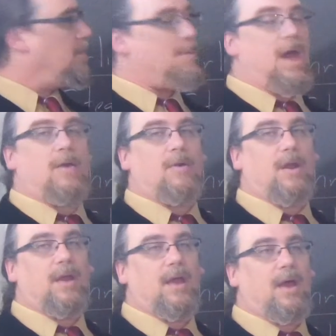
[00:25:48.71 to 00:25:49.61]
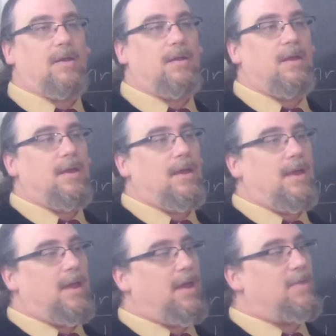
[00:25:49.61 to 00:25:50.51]
the matter at hand.
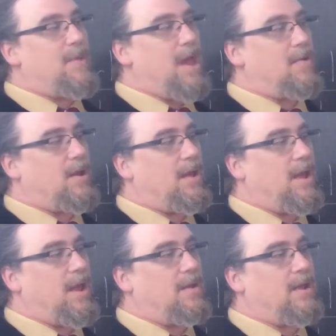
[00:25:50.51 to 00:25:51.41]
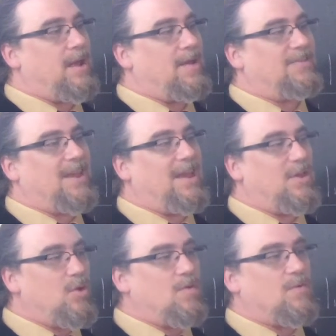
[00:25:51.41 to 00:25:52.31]
And the matter at hand as a
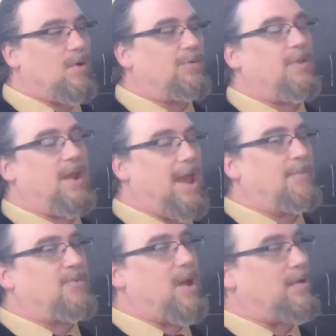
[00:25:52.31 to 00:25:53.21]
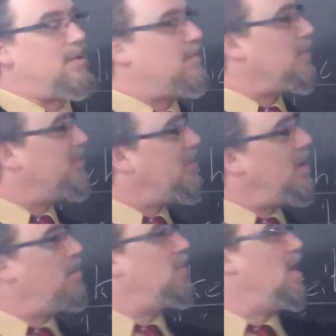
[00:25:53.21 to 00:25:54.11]
universal, an abstract universal,
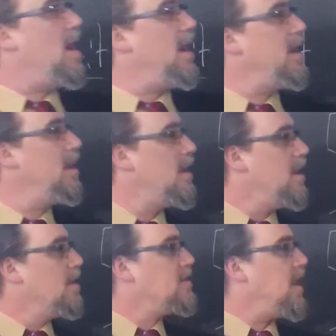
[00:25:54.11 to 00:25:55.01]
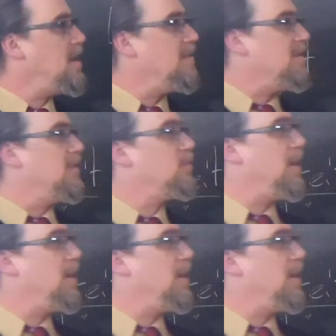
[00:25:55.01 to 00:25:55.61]
can apply to any of these.